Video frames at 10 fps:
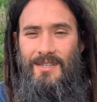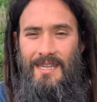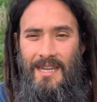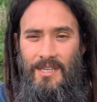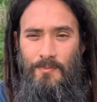
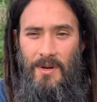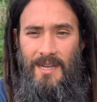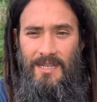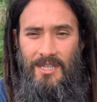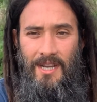
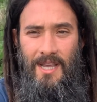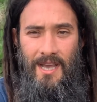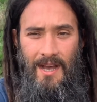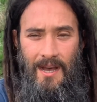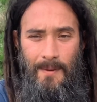sagebrush.
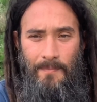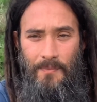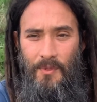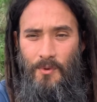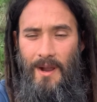Um,
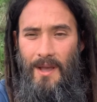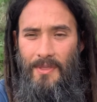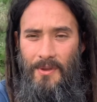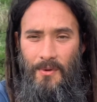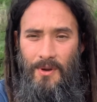throughout
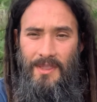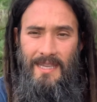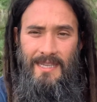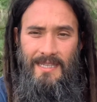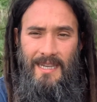the
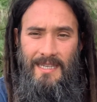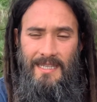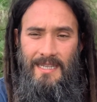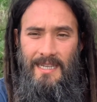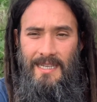Northeast, I
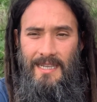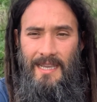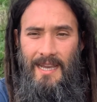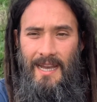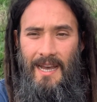
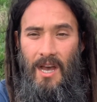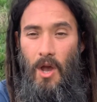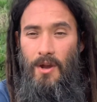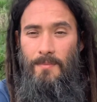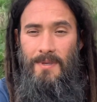see uh,
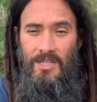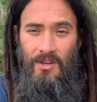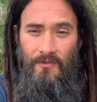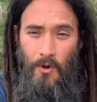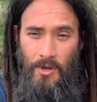Artemisia
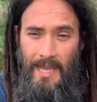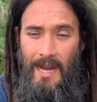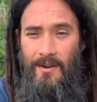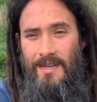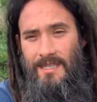
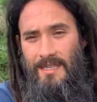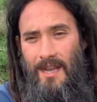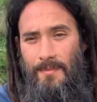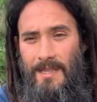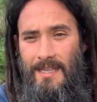vulgaris,
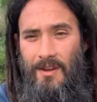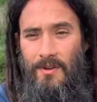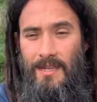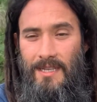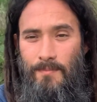commonly
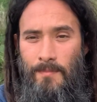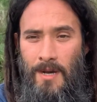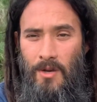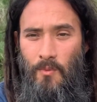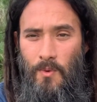known as
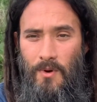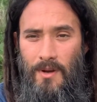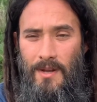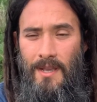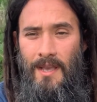
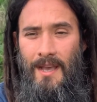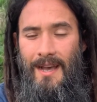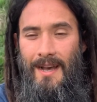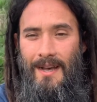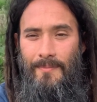mugwort.
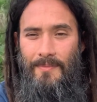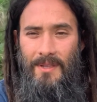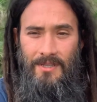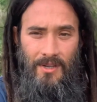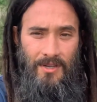Um,
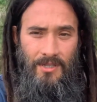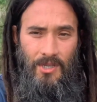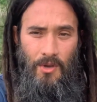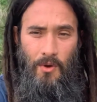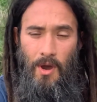there's
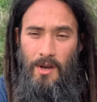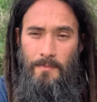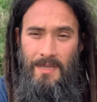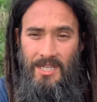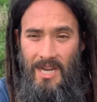also
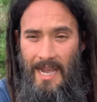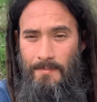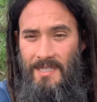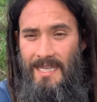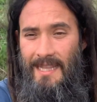Artemisia
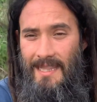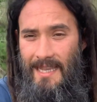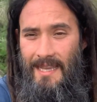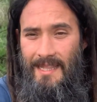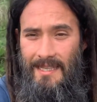
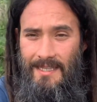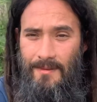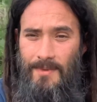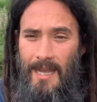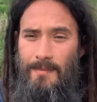absinthia that
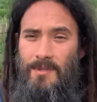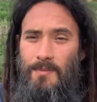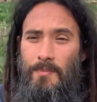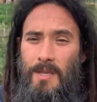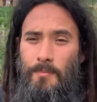sometimes
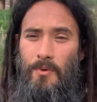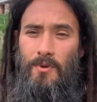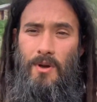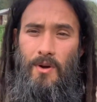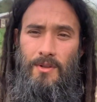people
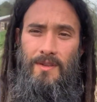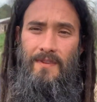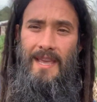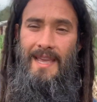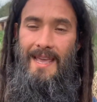cultivate,